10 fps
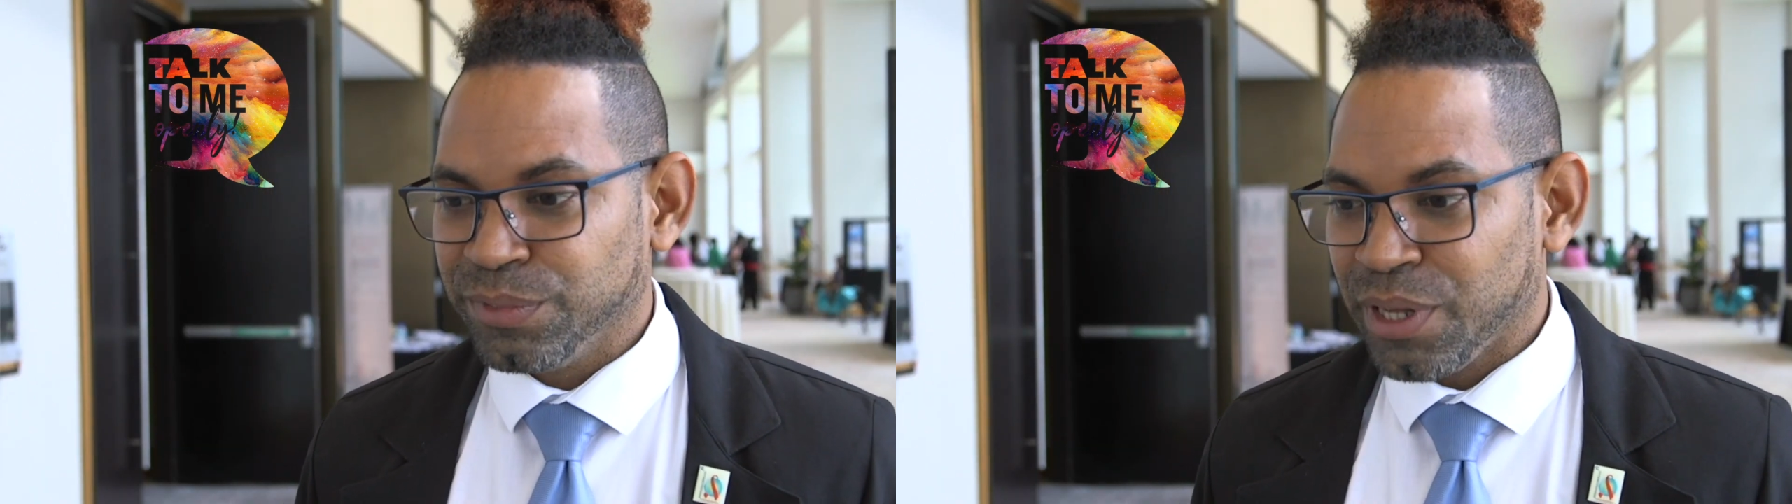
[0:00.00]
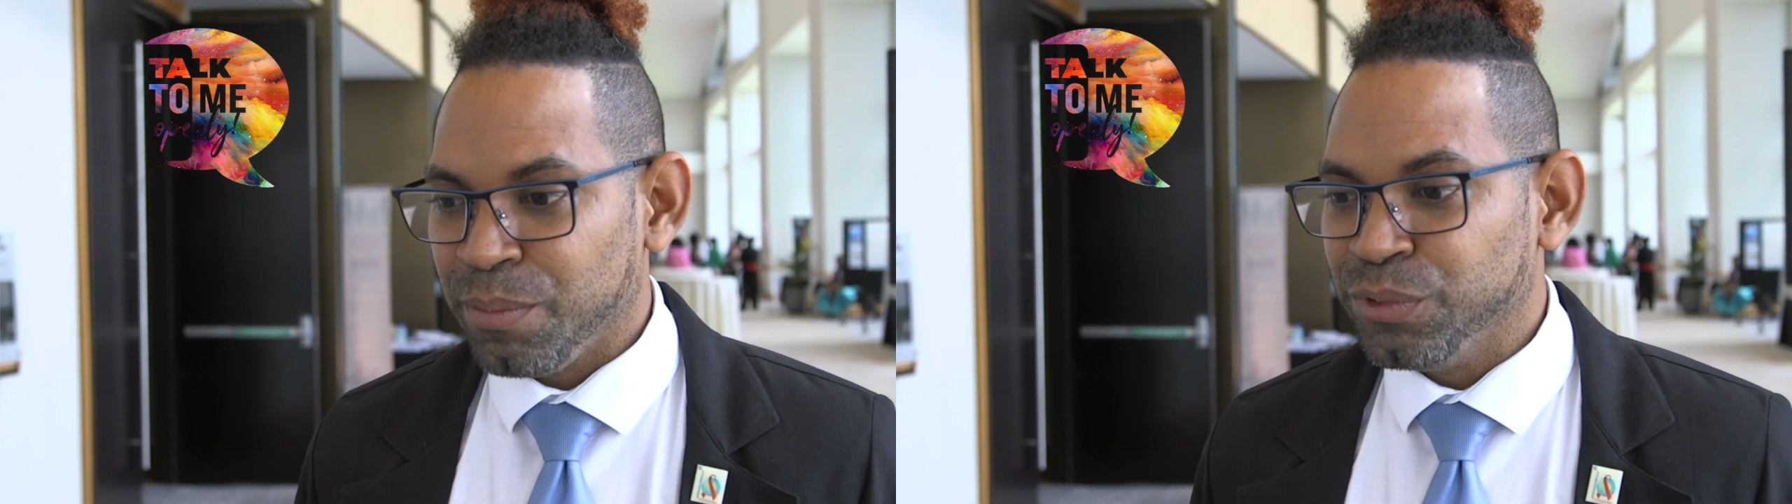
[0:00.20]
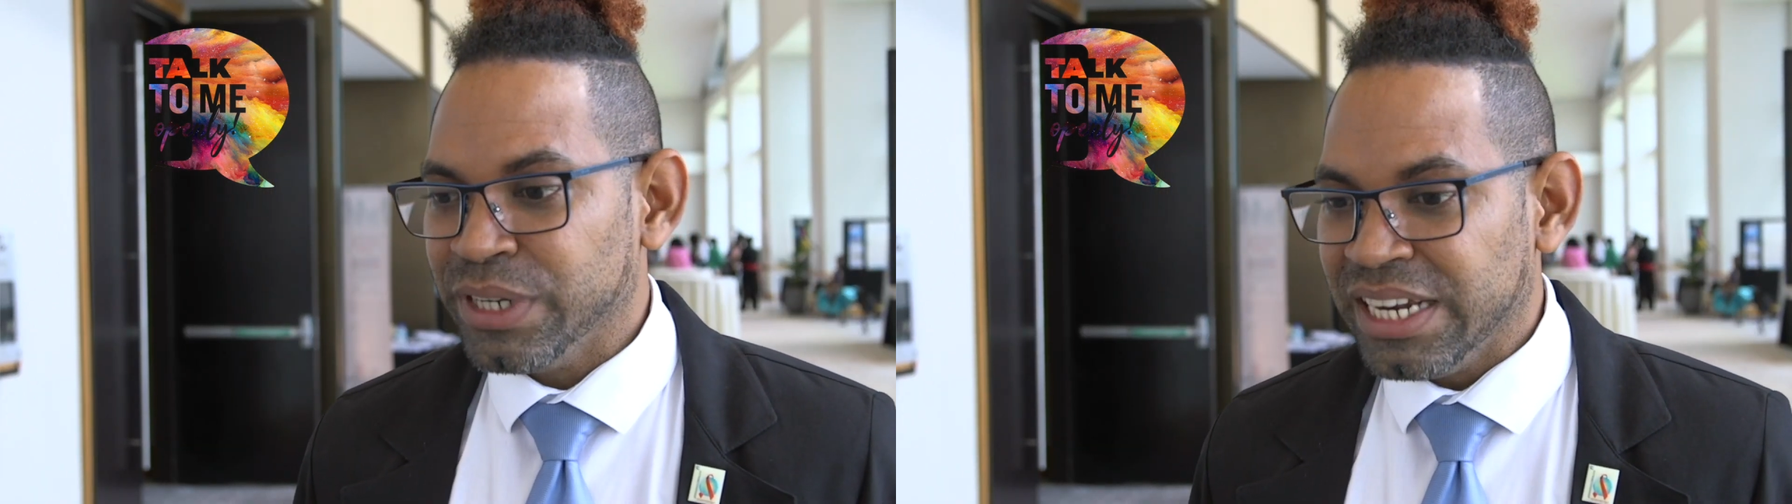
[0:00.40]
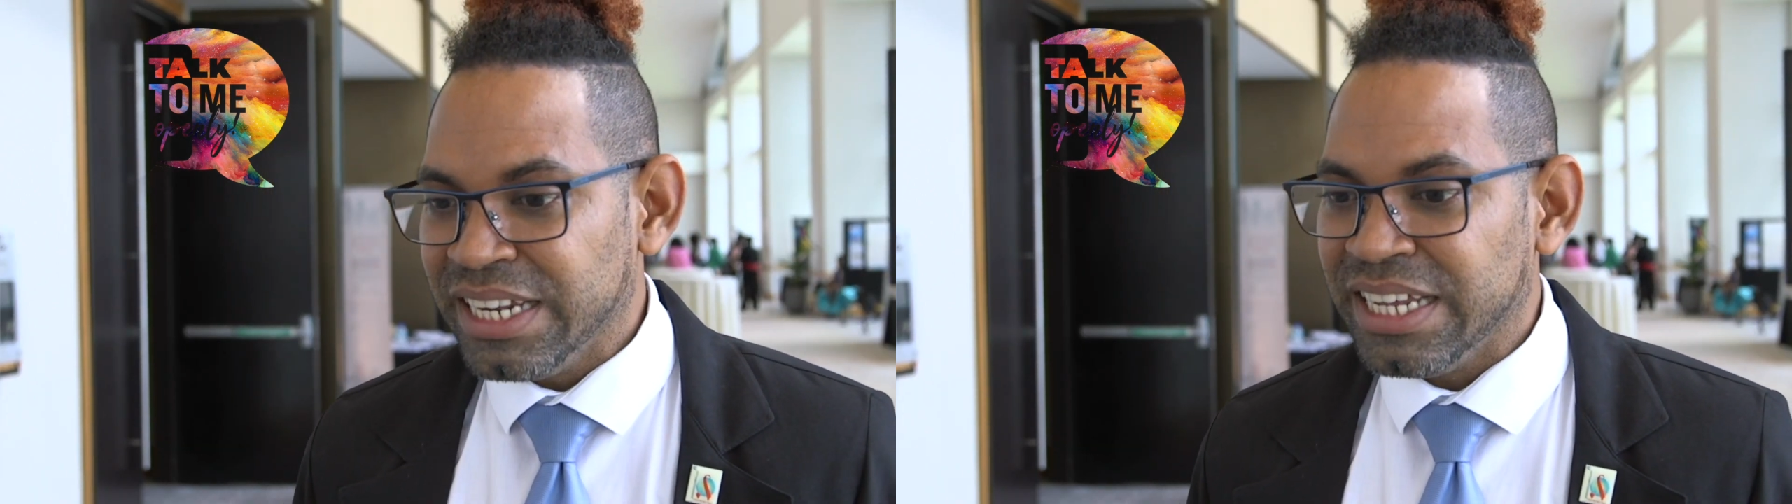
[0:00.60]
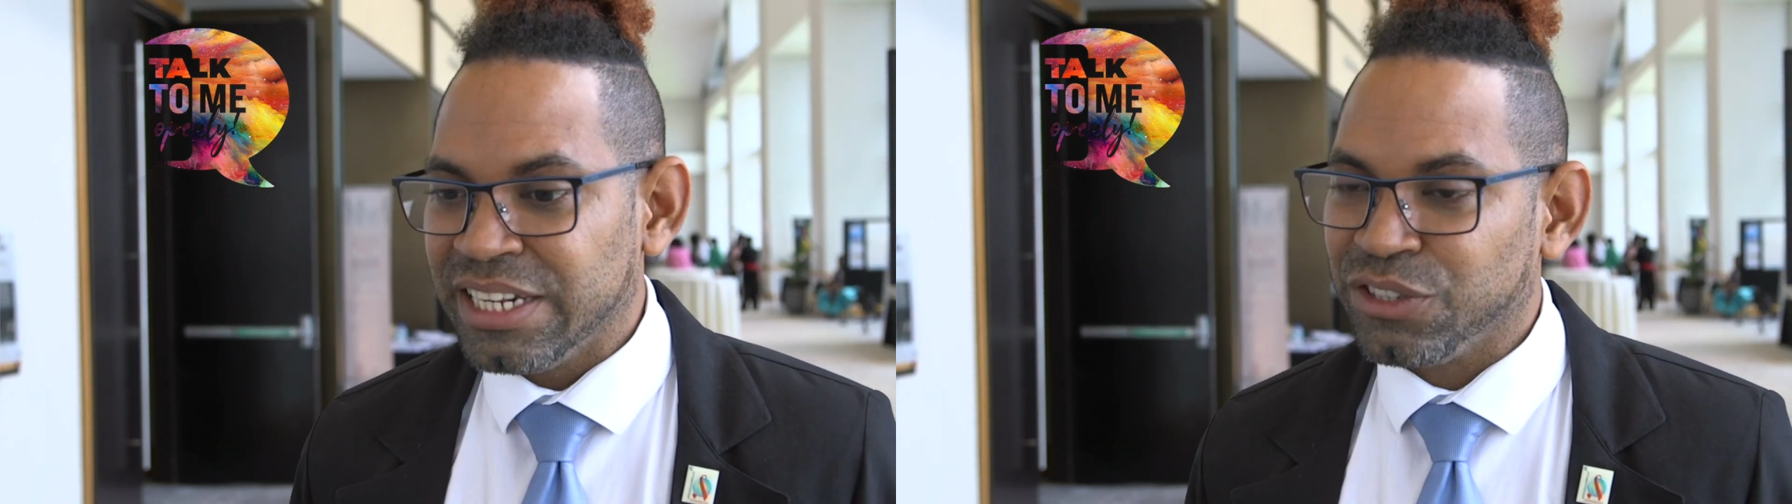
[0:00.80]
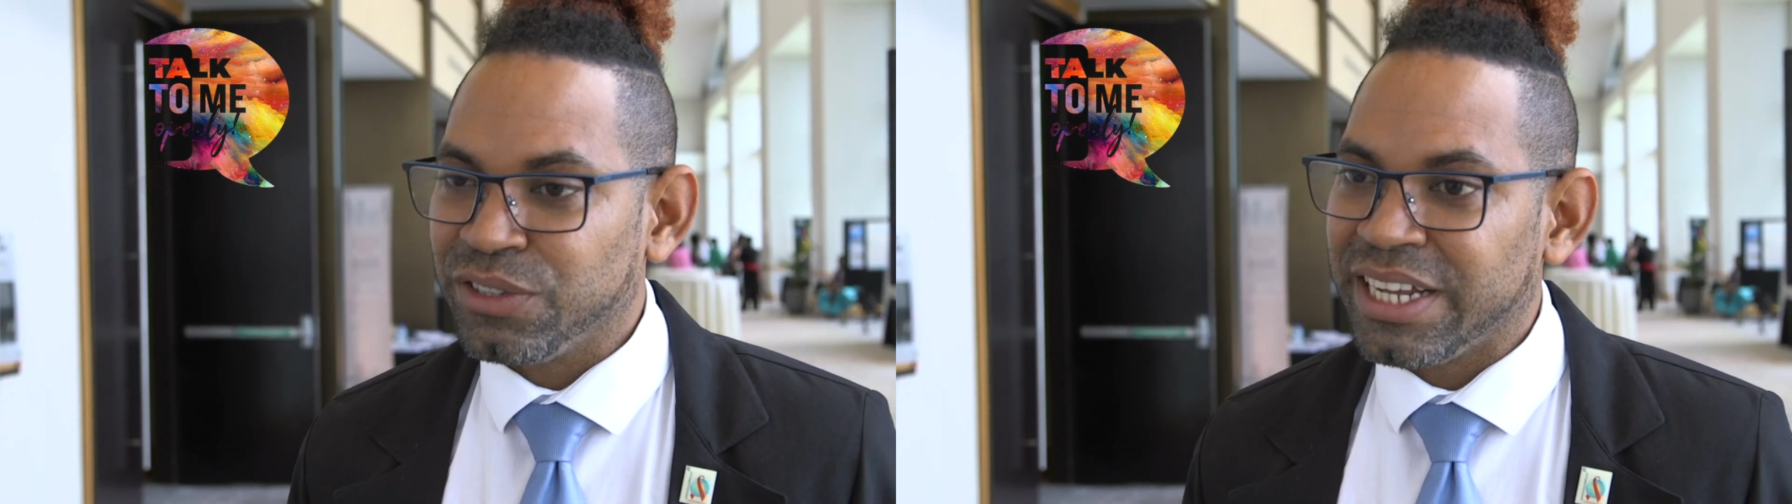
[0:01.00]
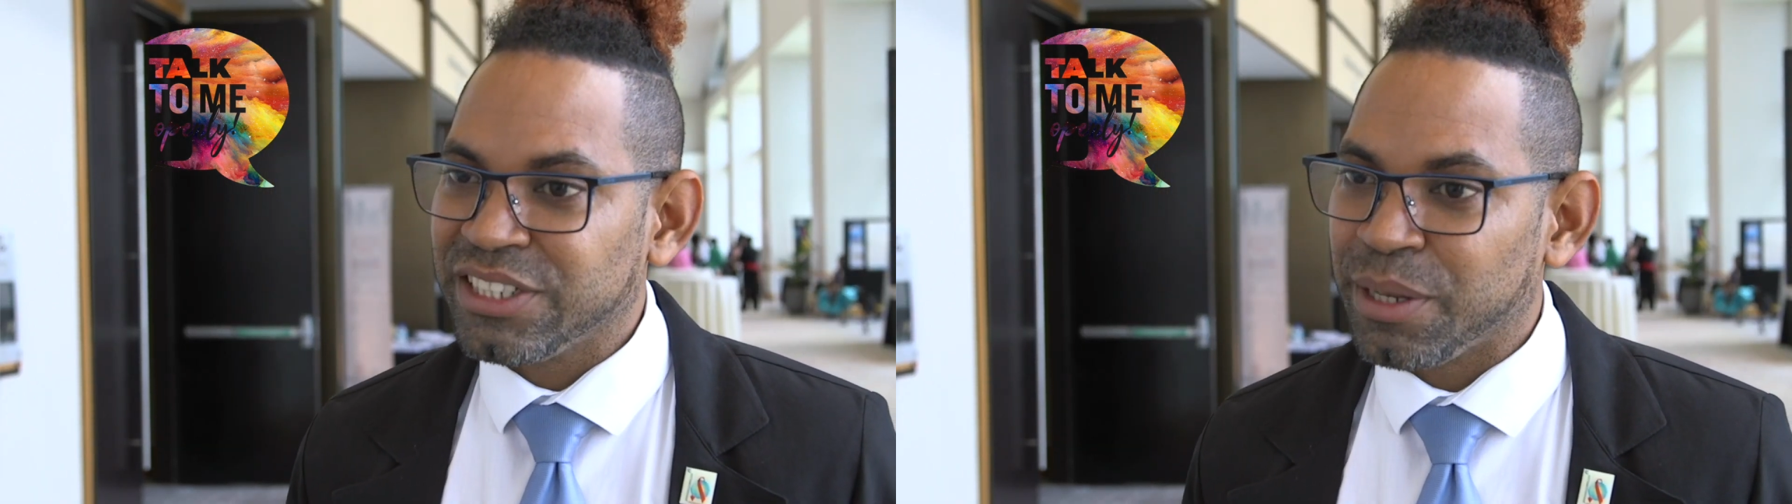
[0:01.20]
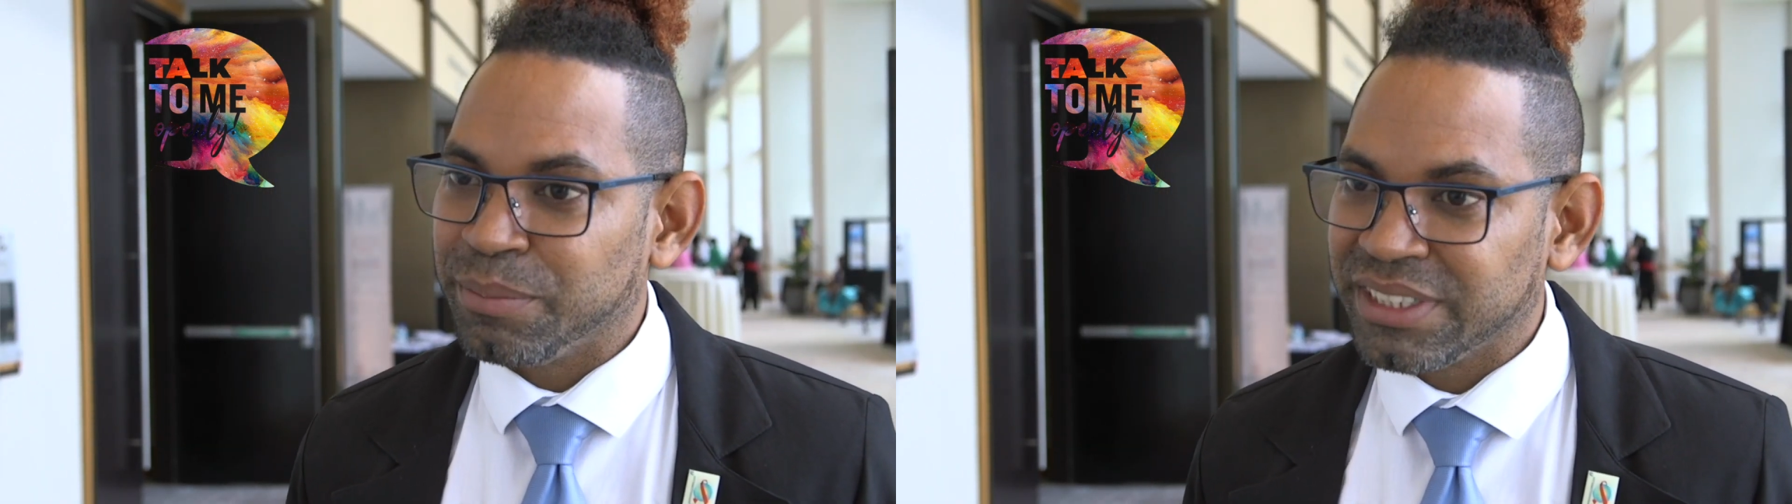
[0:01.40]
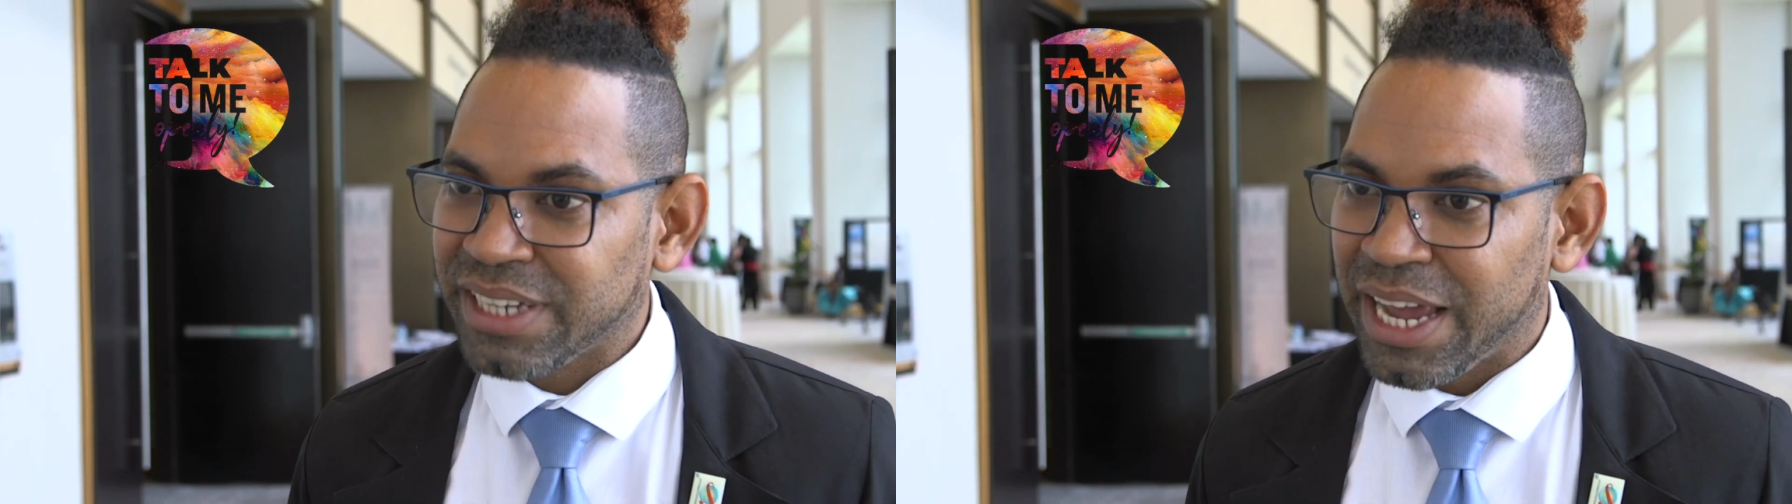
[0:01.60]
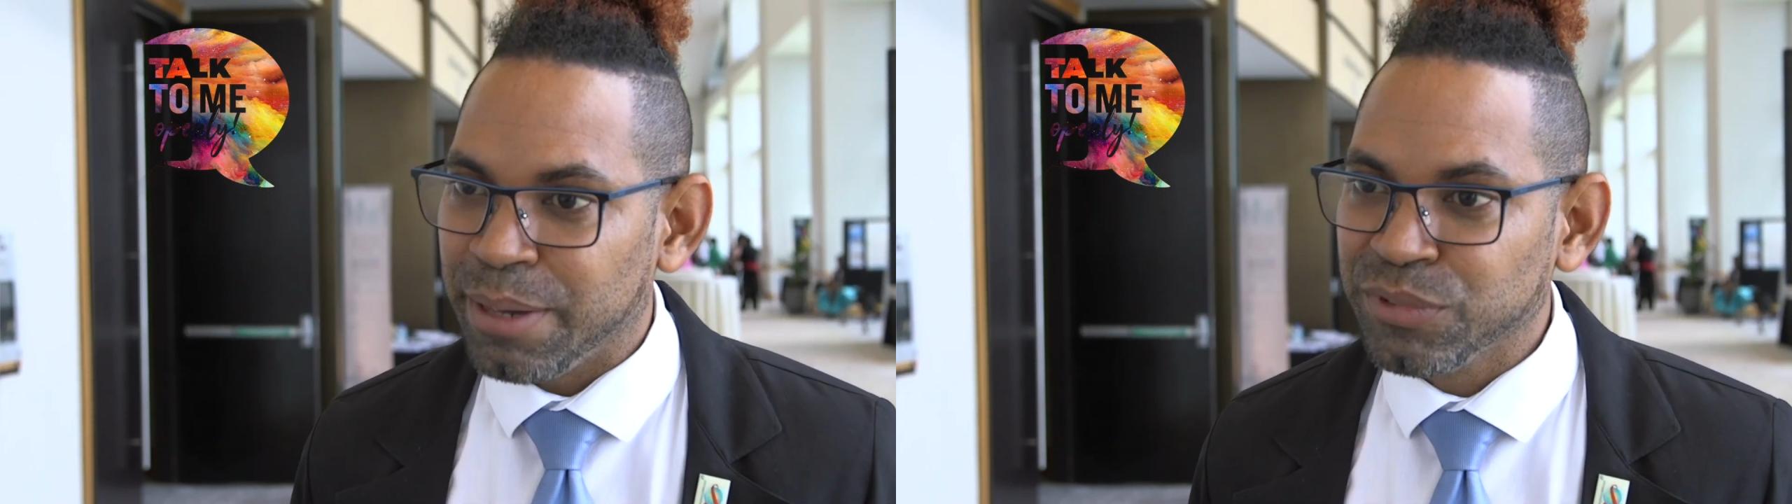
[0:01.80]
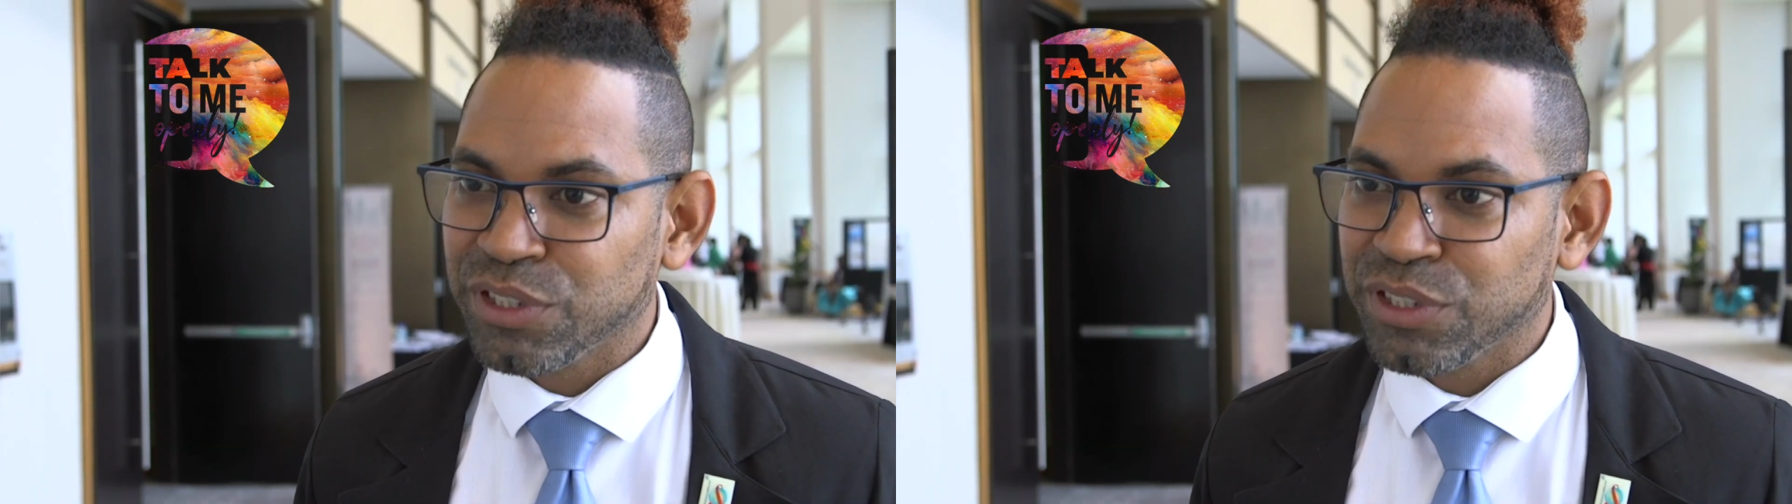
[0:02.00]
some really needed to take some time,